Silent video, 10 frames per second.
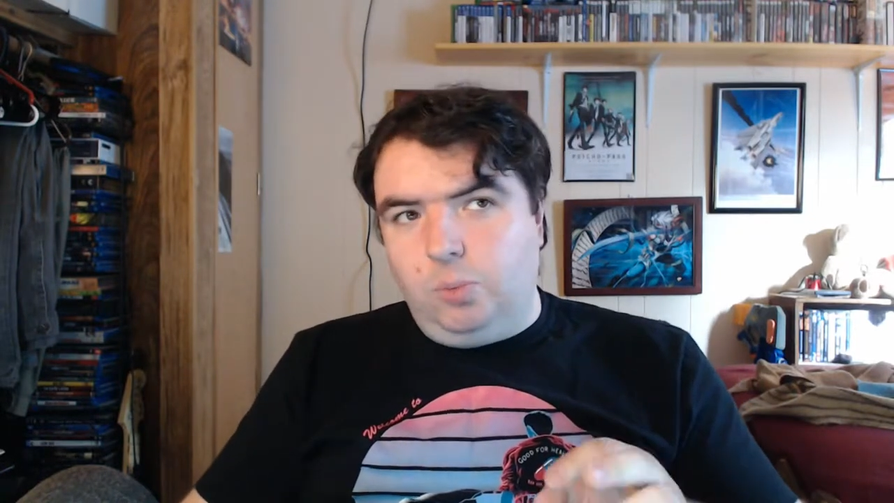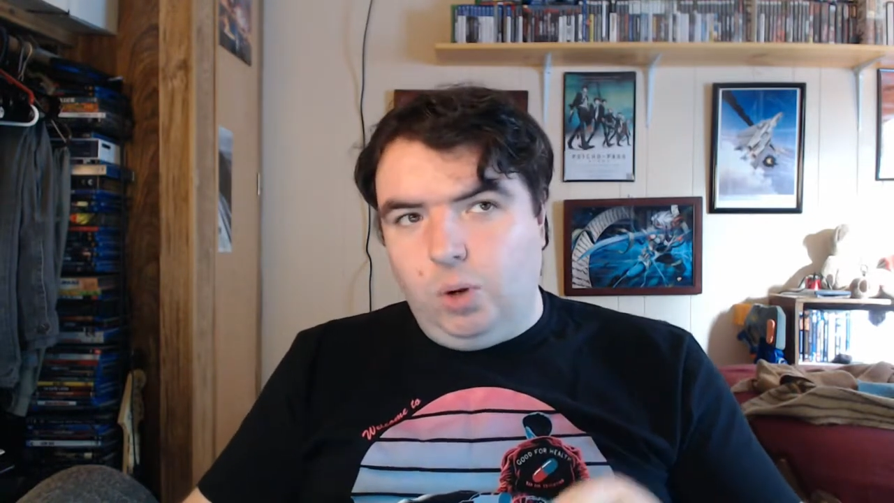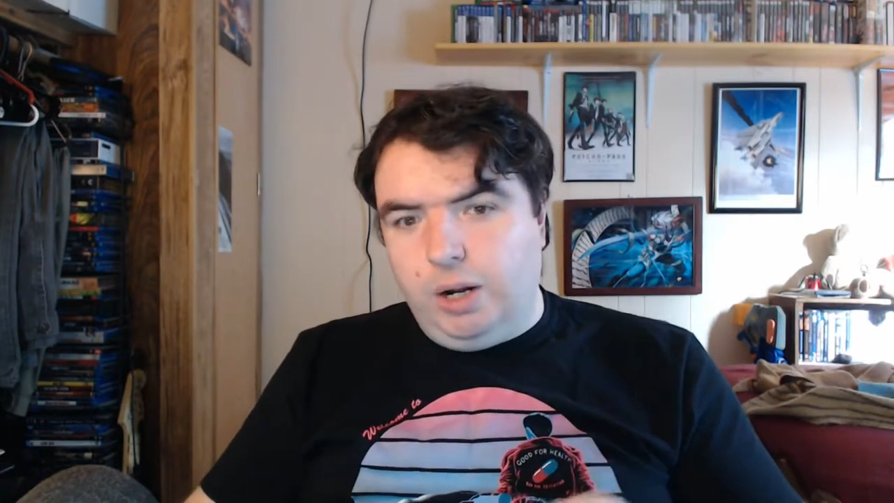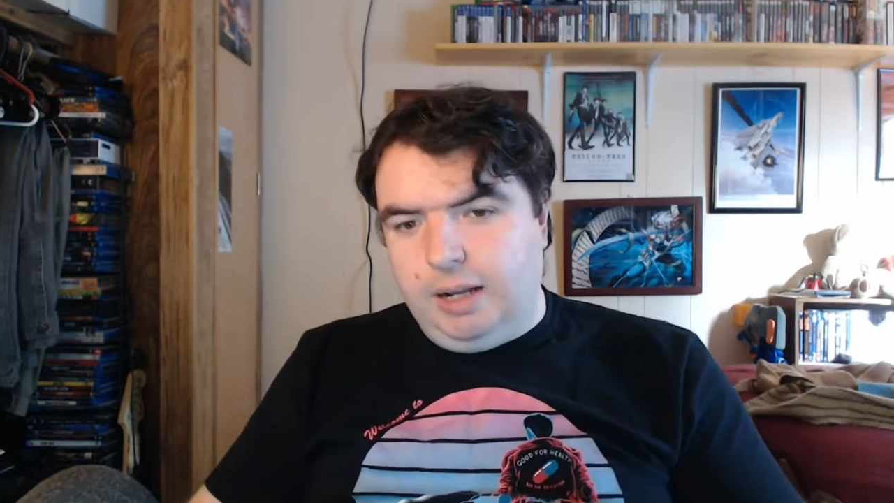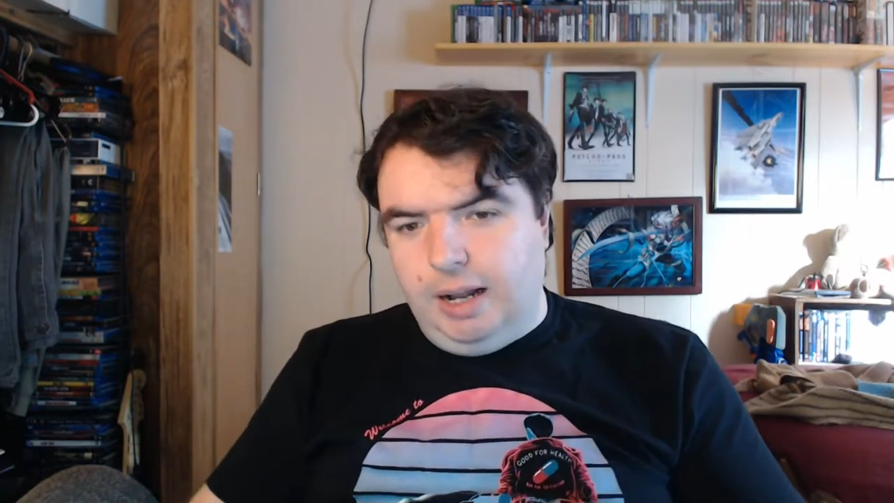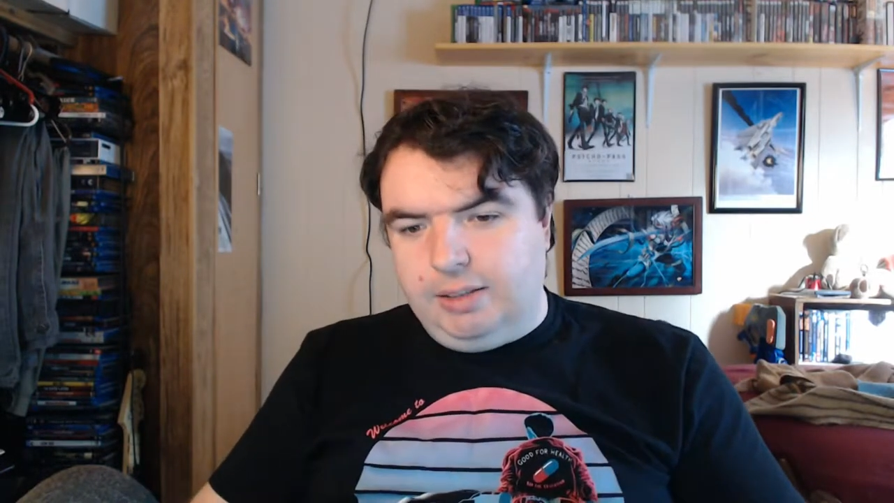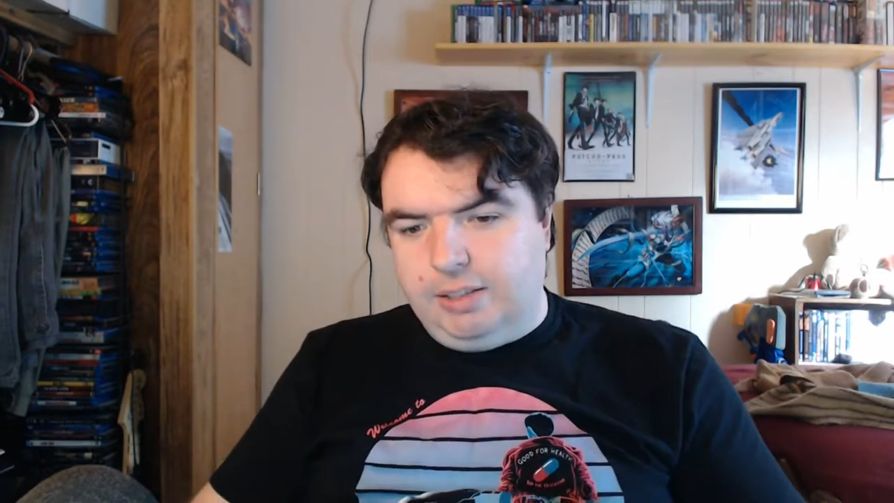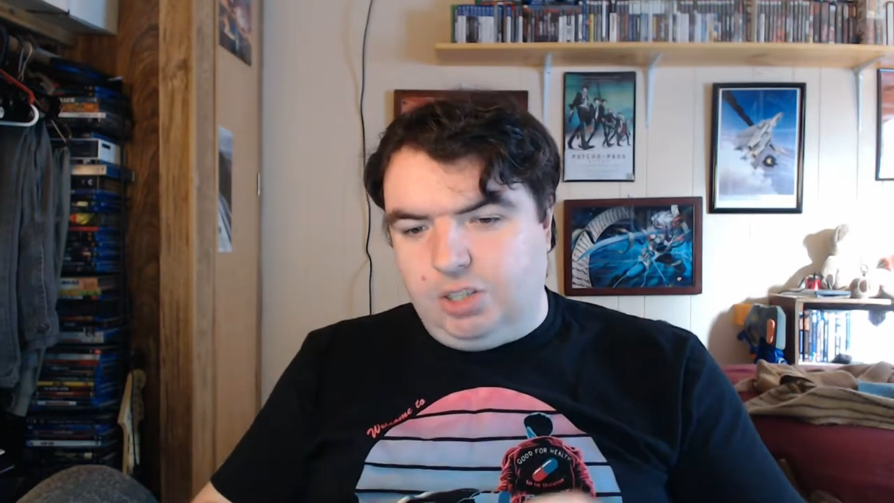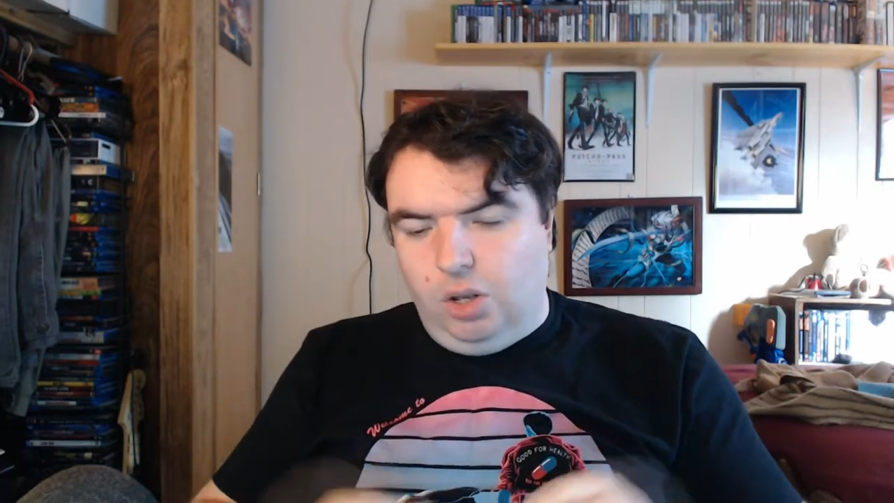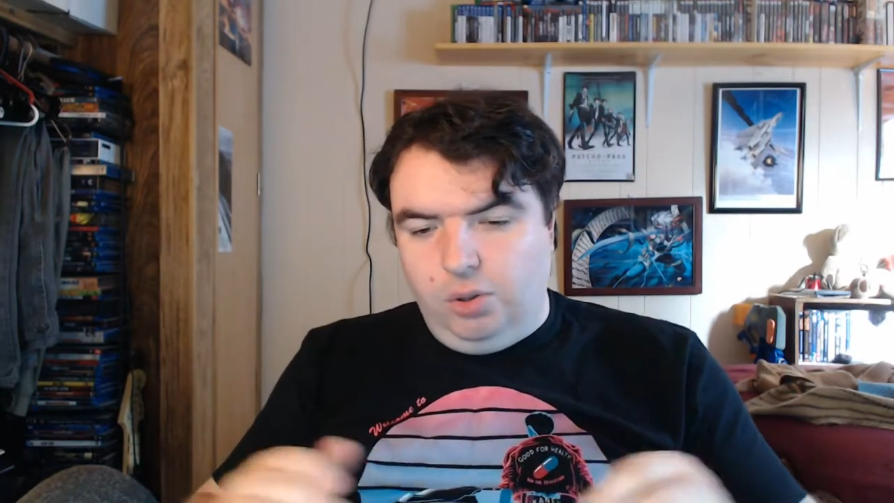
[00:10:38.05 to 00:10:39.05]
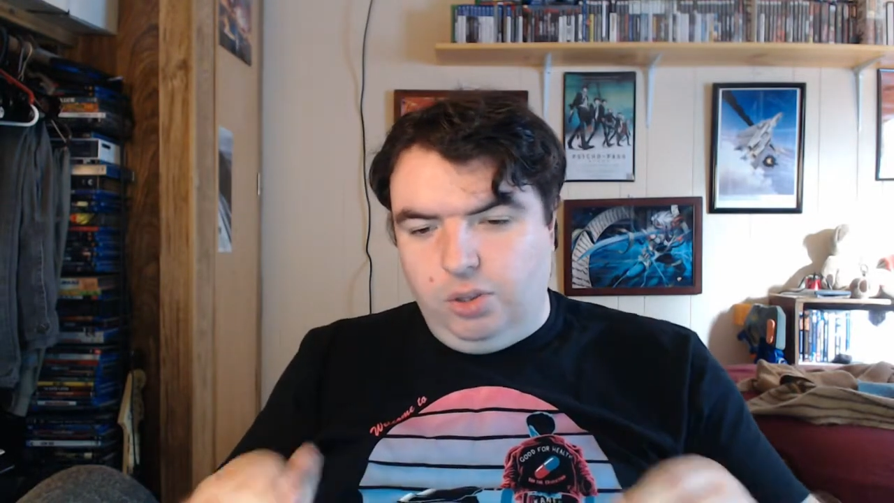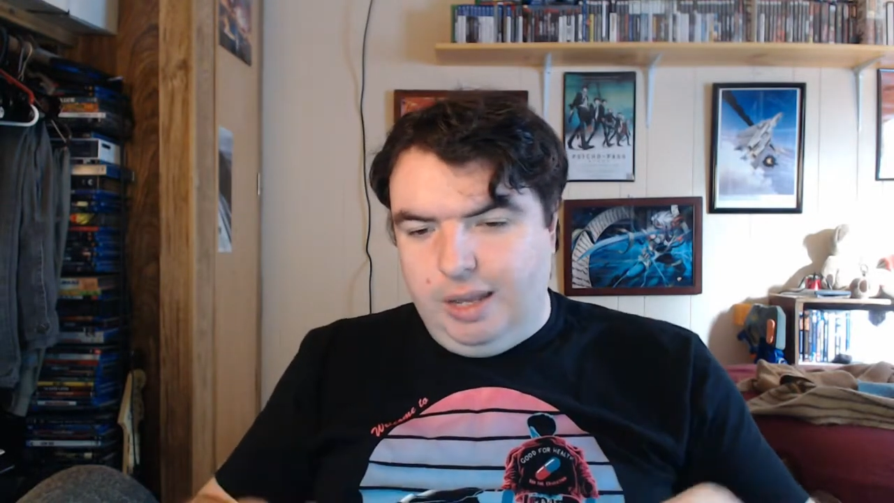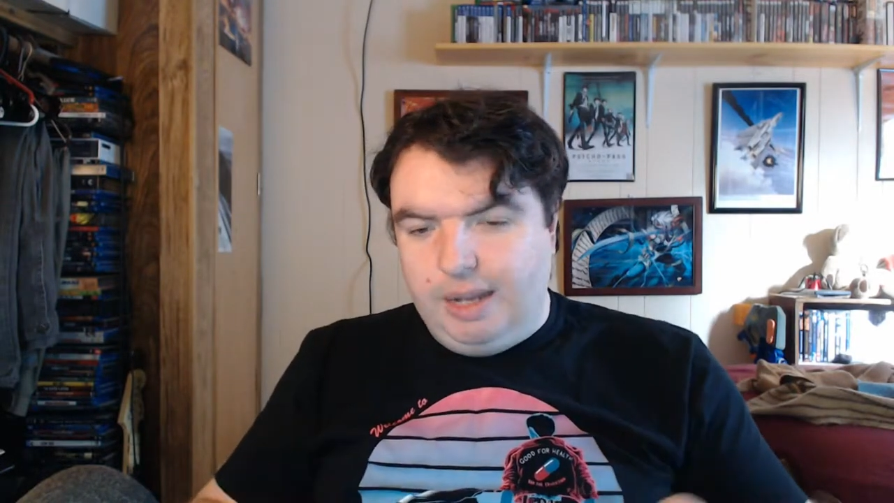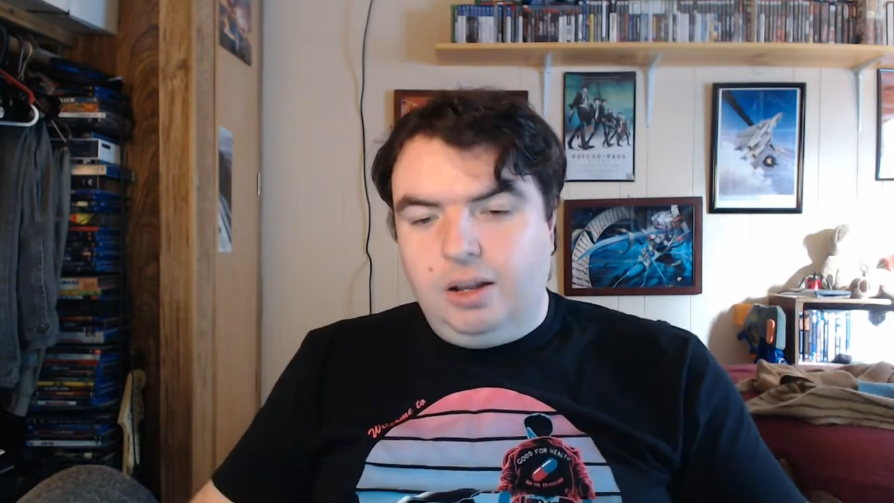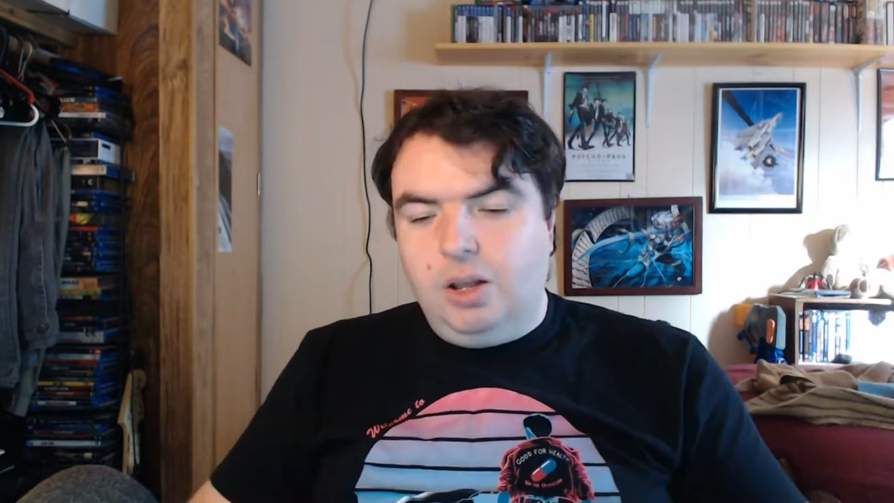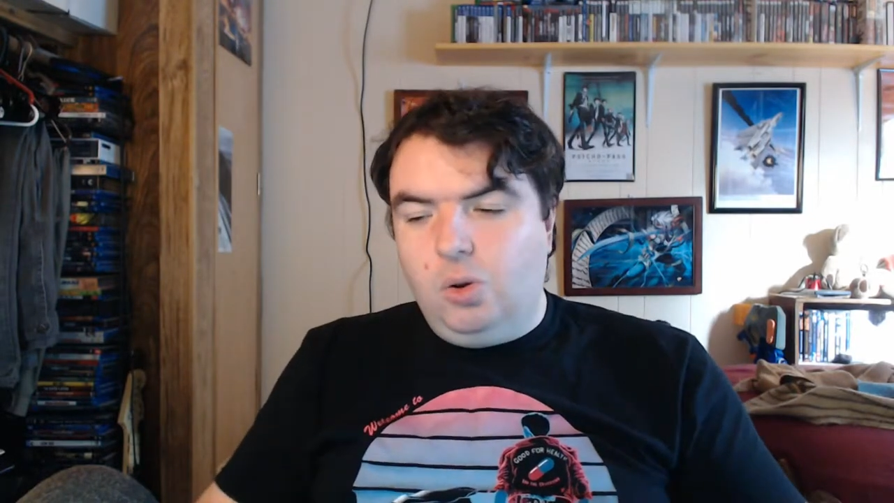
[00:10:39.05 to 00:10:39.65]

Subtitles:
work on this whole thing